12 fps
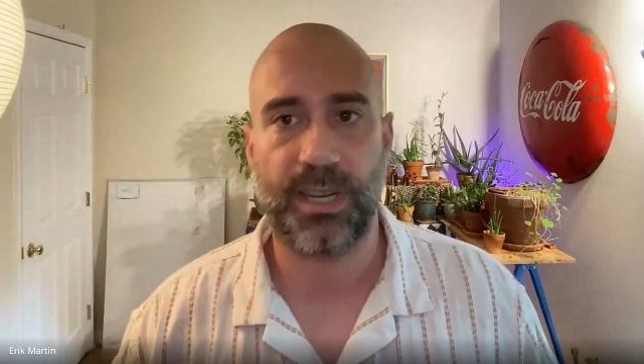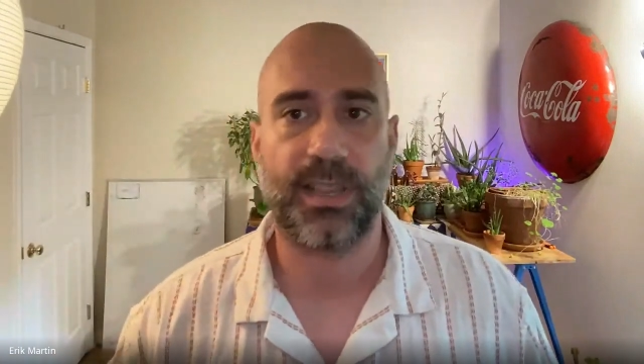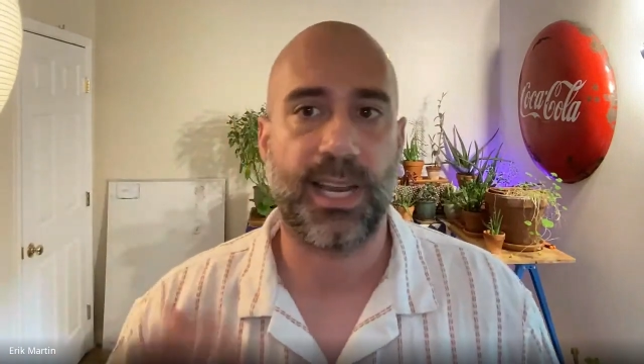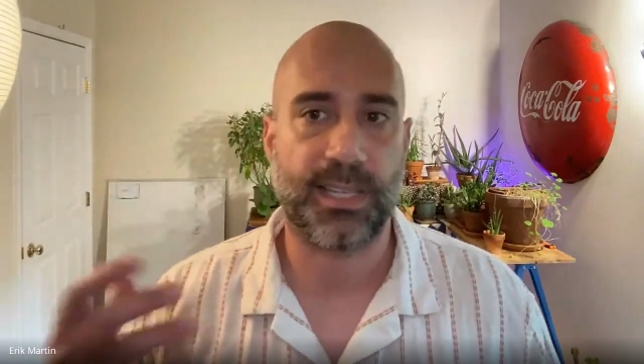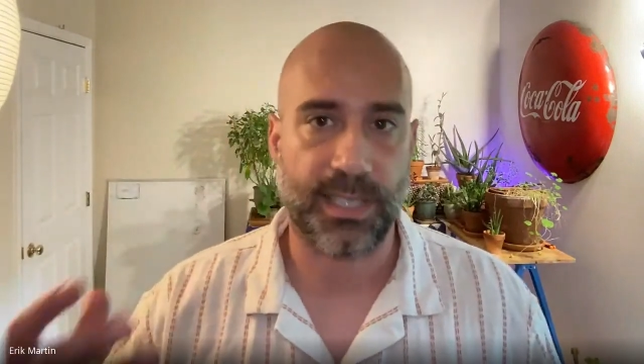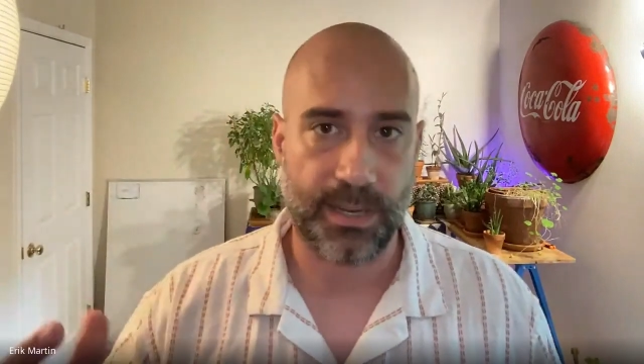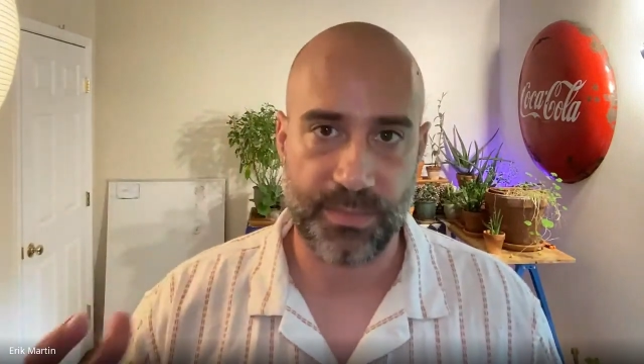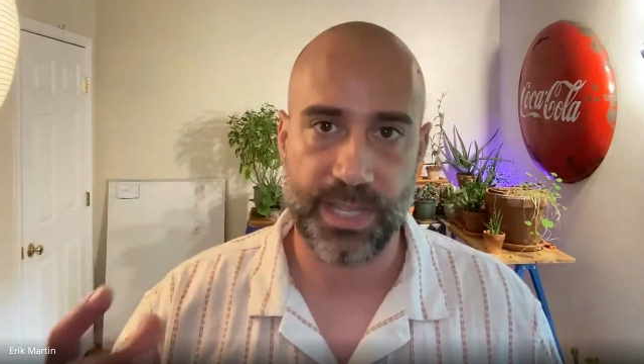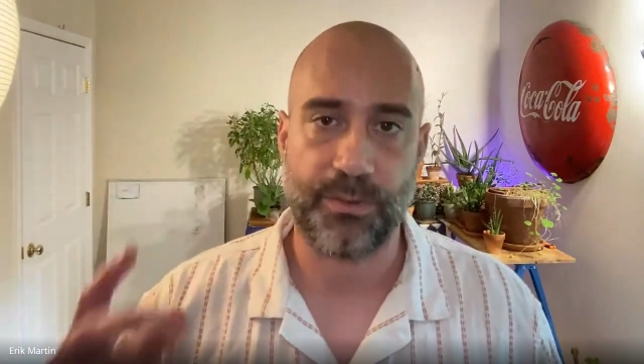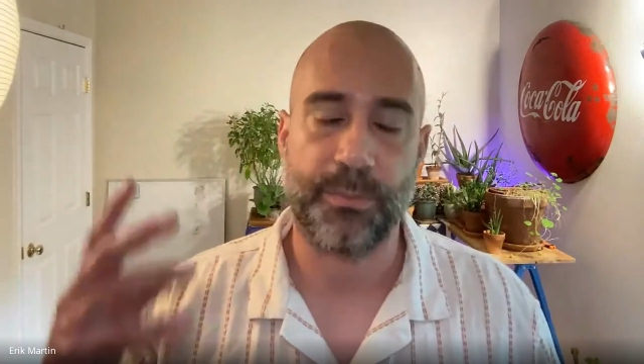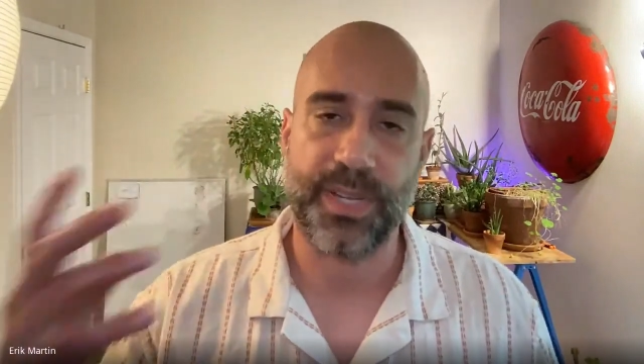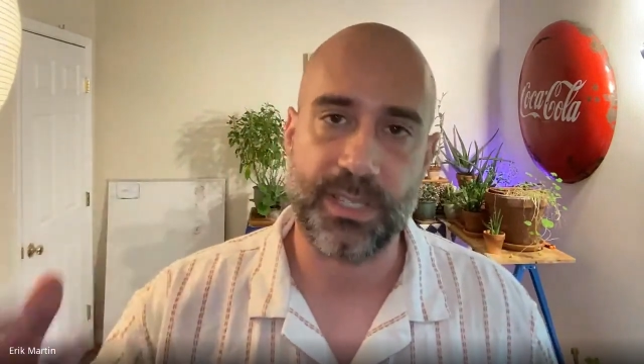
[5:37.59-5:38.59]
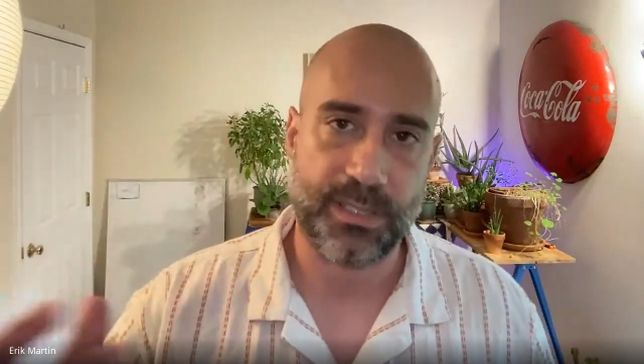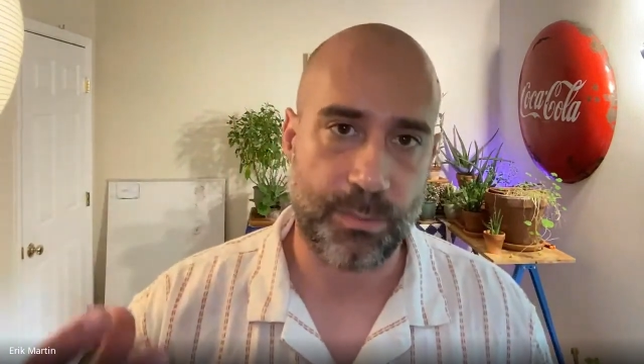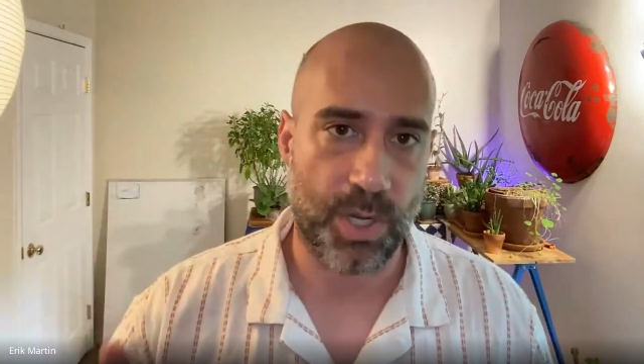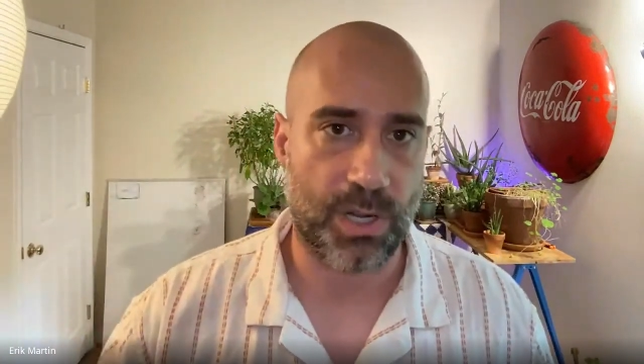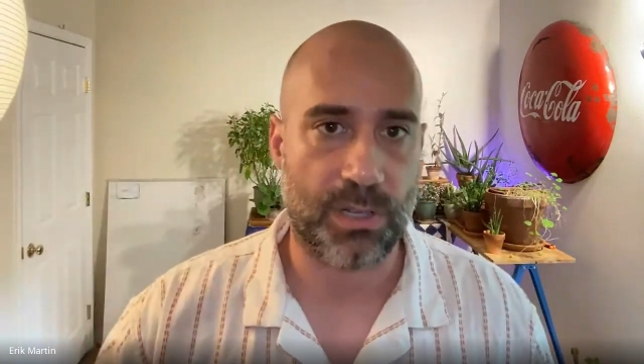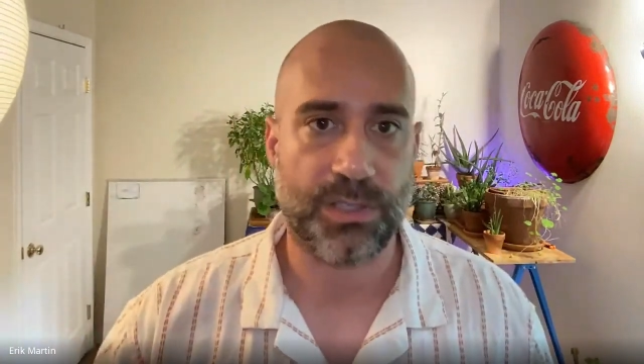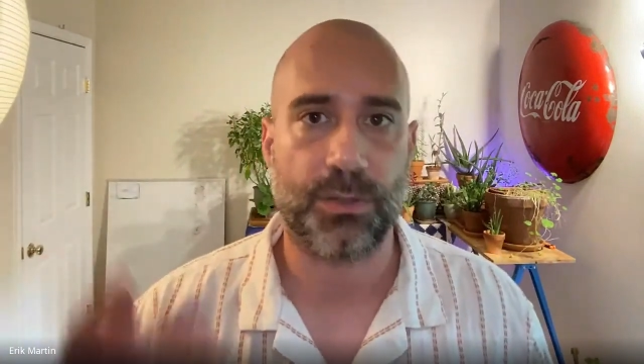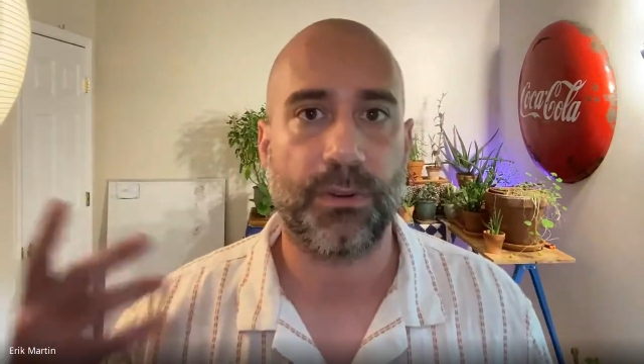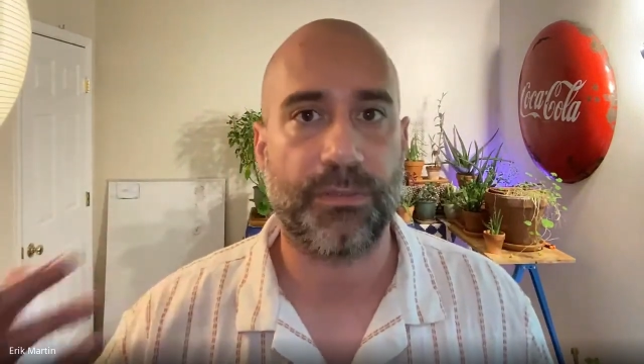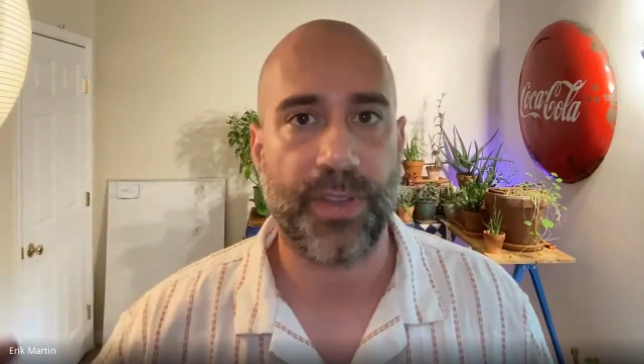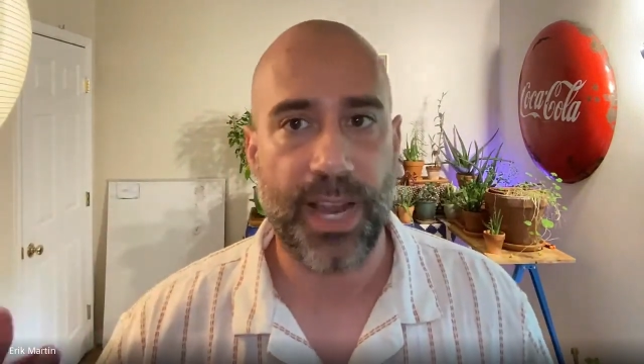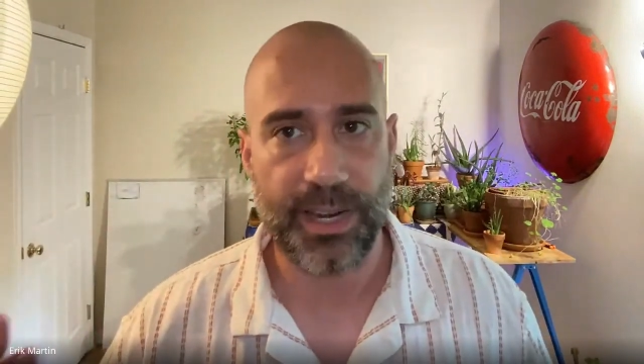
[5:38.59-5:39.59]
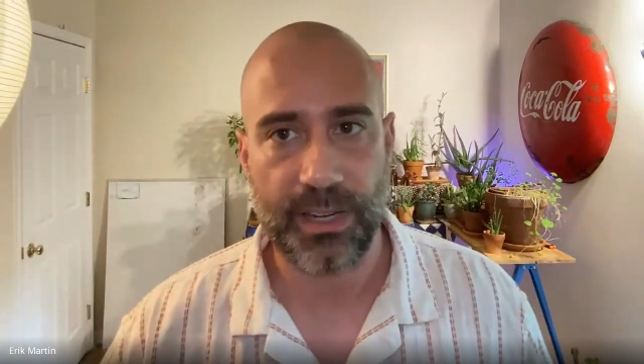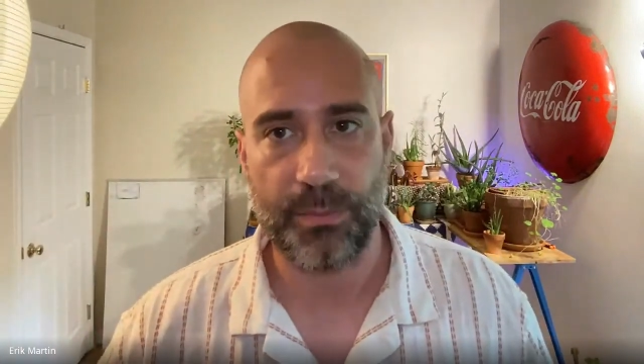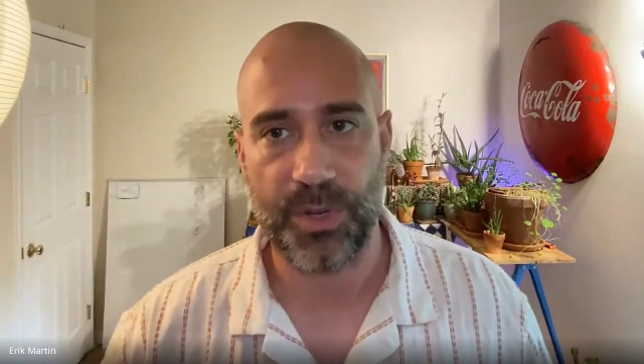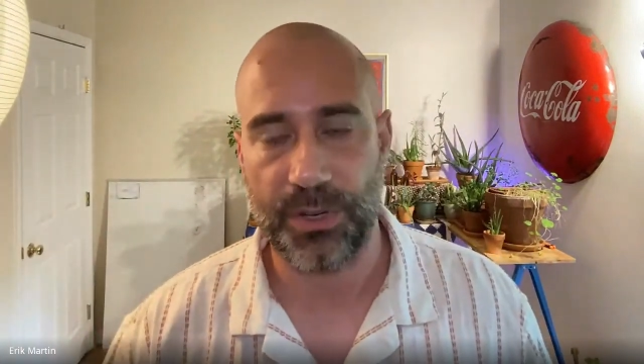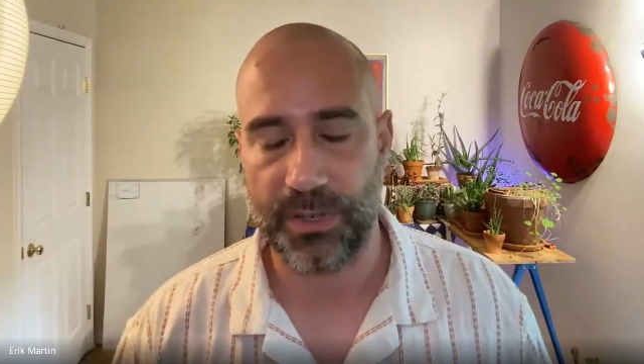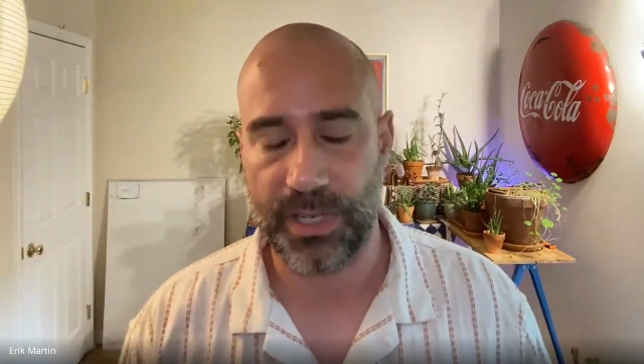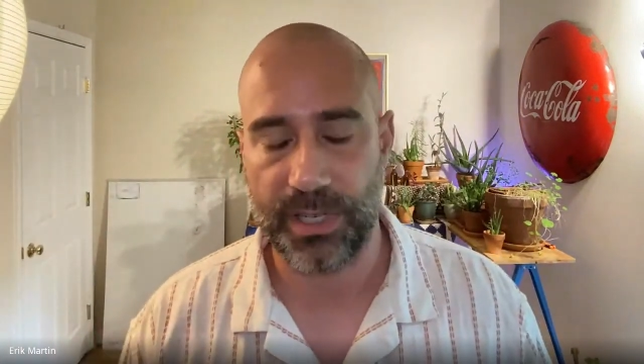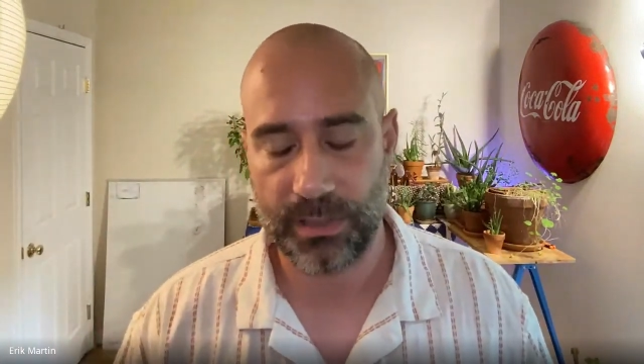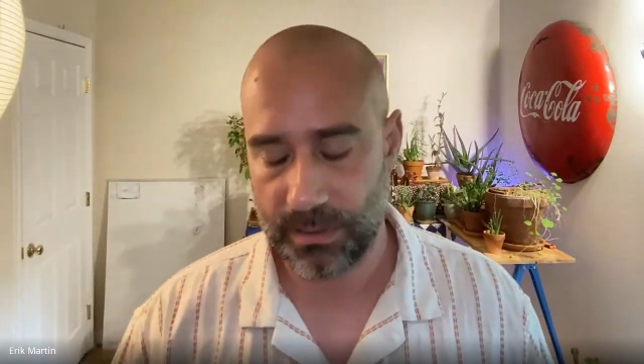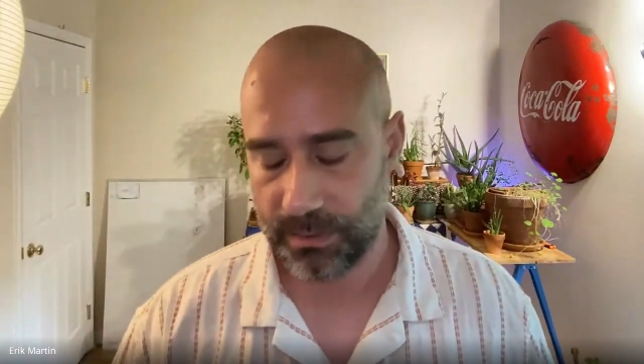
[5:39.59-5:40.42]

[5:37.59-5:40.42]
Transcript: And a lot of times that would be in small sort of fan communities,